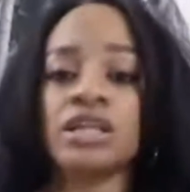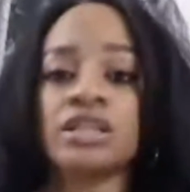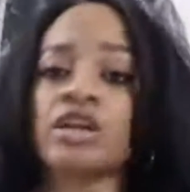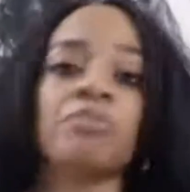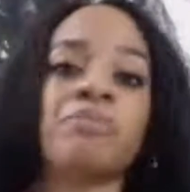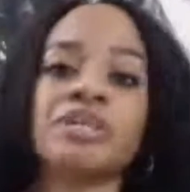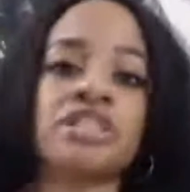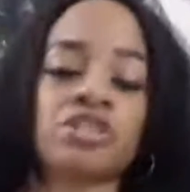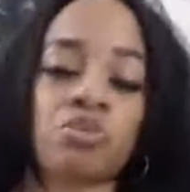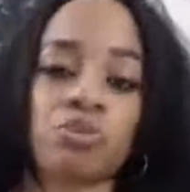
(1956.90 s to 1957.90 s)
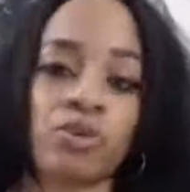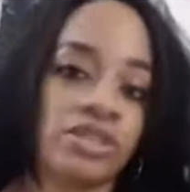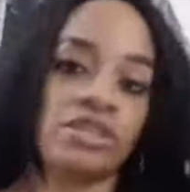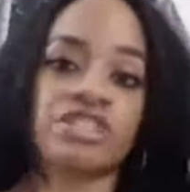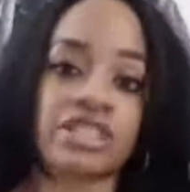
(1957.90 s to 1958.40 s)
Their business
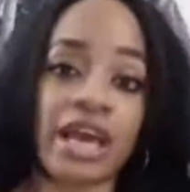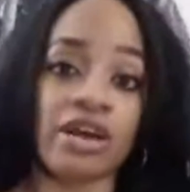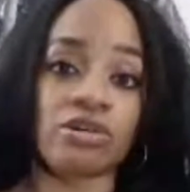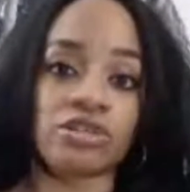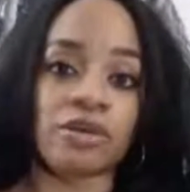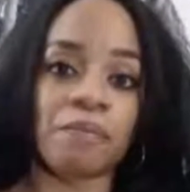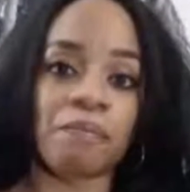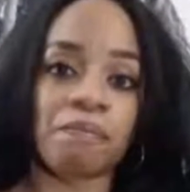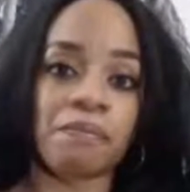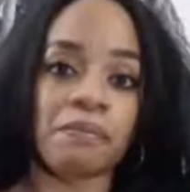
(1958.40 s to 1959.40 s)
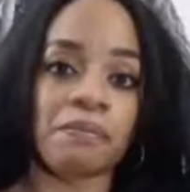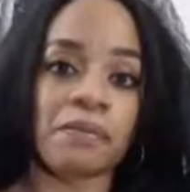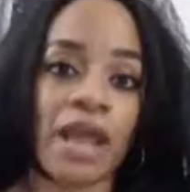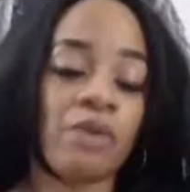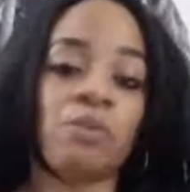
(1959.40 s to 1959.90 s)
wouldn't have scaled
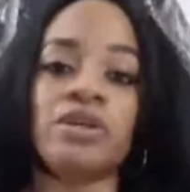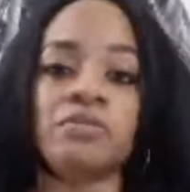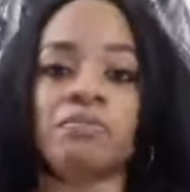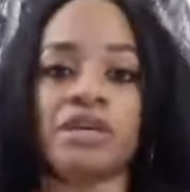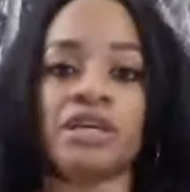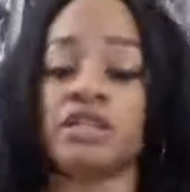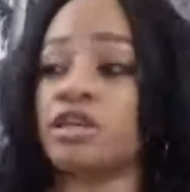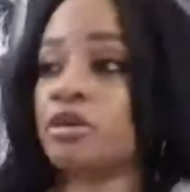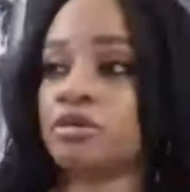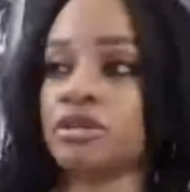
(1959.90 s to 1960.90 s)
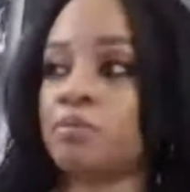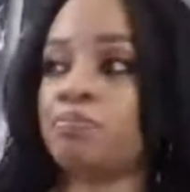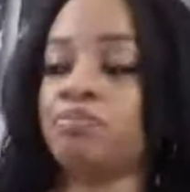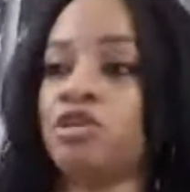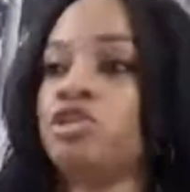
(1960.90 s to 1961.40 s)
and wouldn't be the
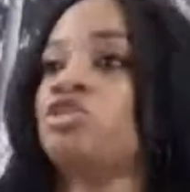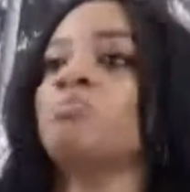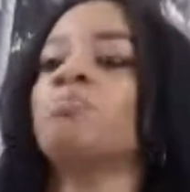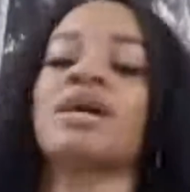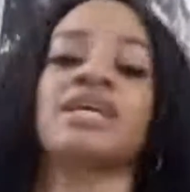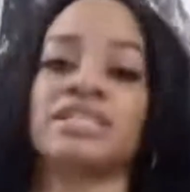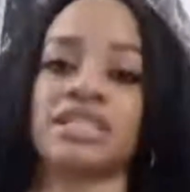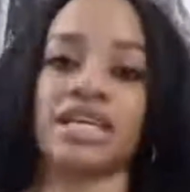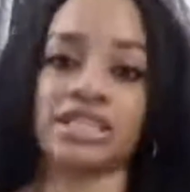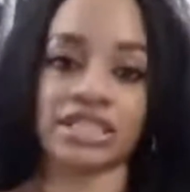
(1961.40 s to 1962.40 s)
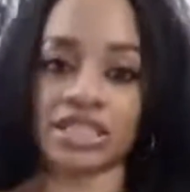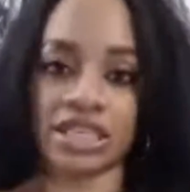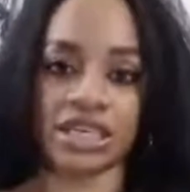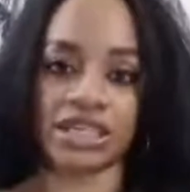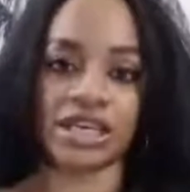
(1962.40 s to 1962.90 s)
humongous
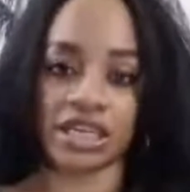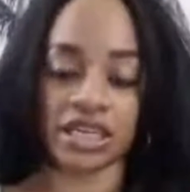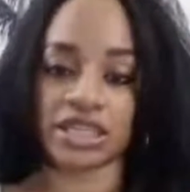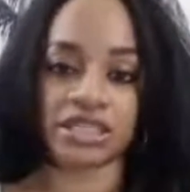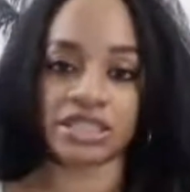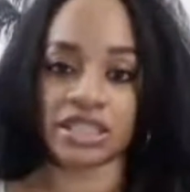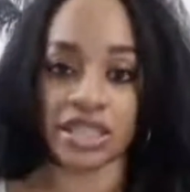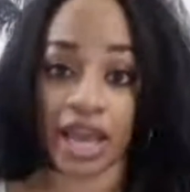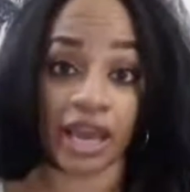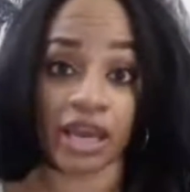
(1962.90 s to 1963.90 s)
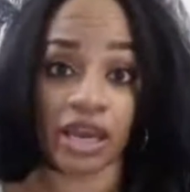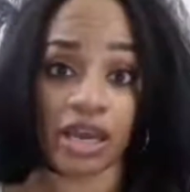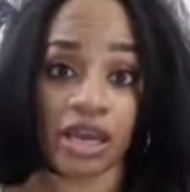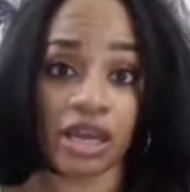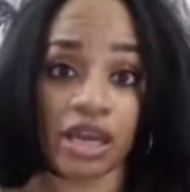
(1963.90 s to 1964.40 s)
entity that it is today.
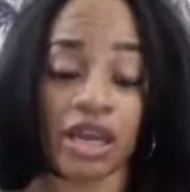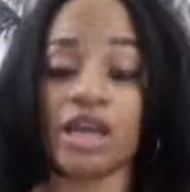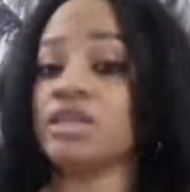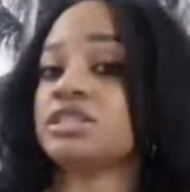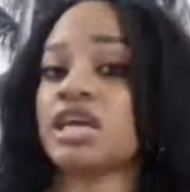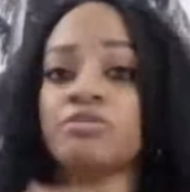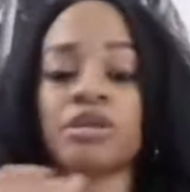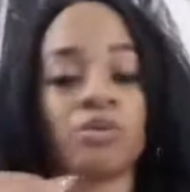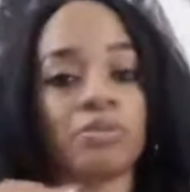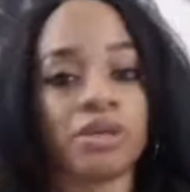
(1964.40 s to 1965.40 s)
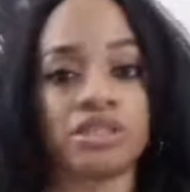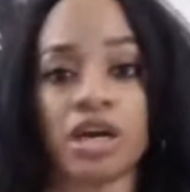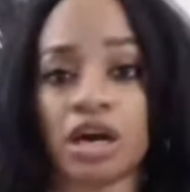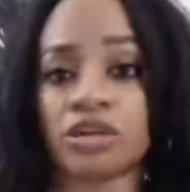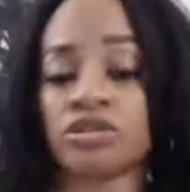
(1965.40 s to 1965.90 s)
Same thing with
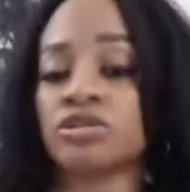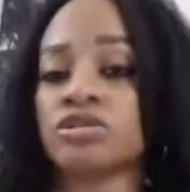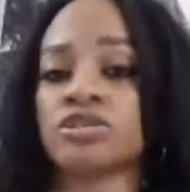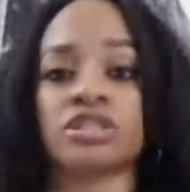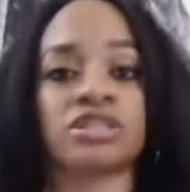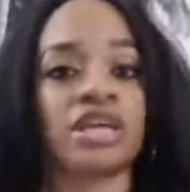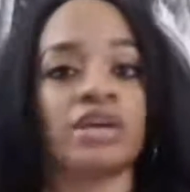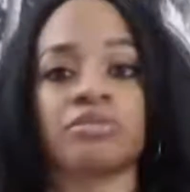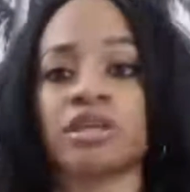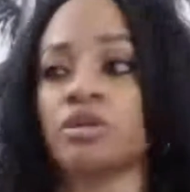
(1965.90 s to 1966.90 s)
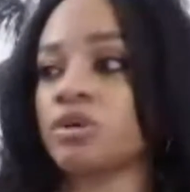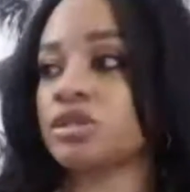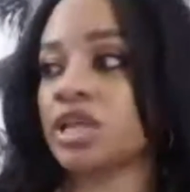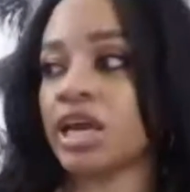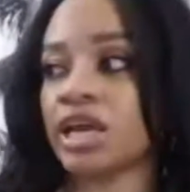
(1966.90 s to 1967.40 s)
McDonald's, same thing
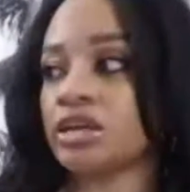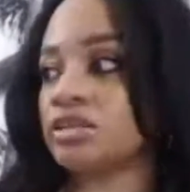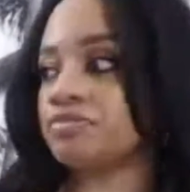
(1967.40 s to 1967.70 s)
with like